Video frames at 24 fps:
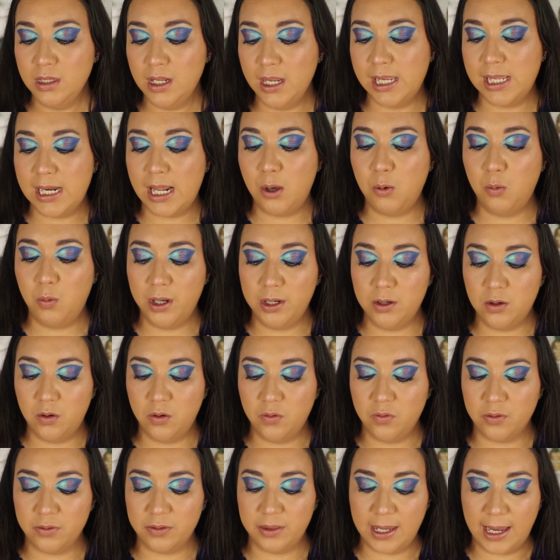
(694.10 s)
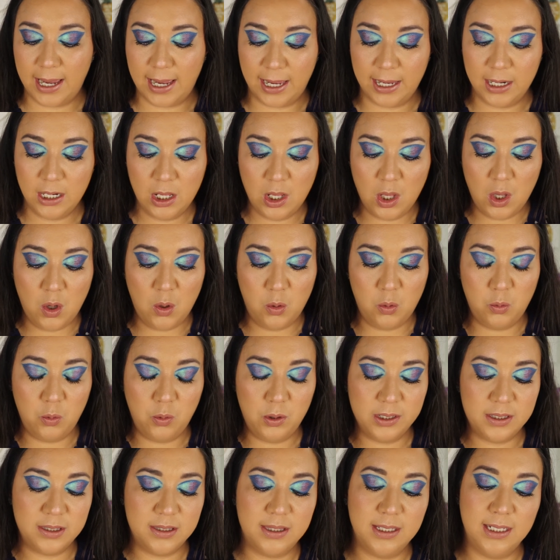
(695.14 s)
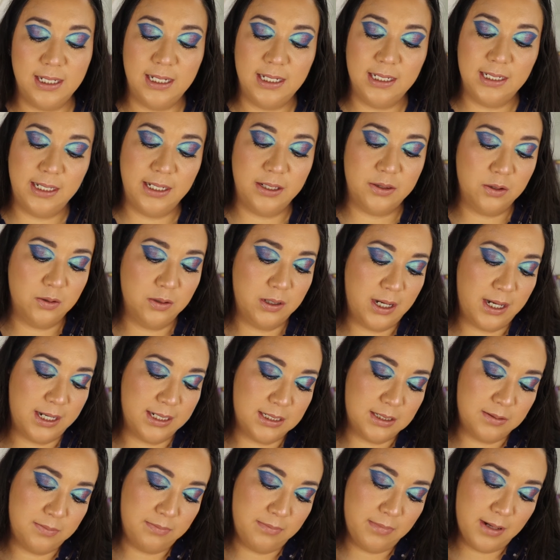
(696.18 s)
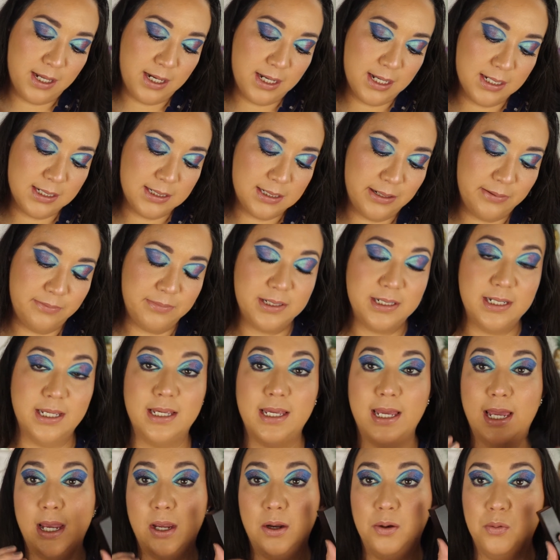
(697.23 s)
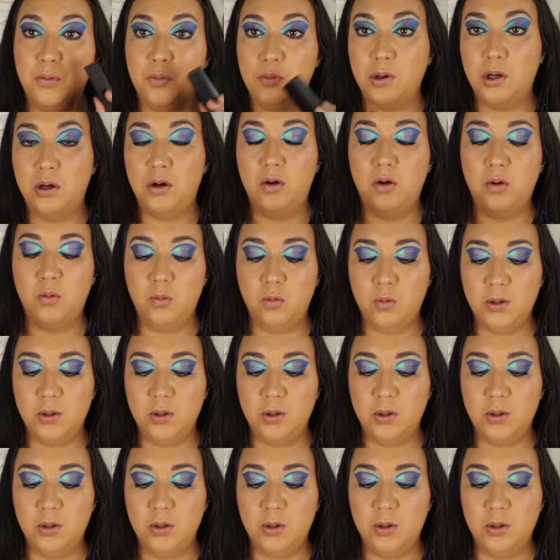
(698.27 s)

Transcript: And I went over that with the Lethal Cosmetics lipstick in Rome,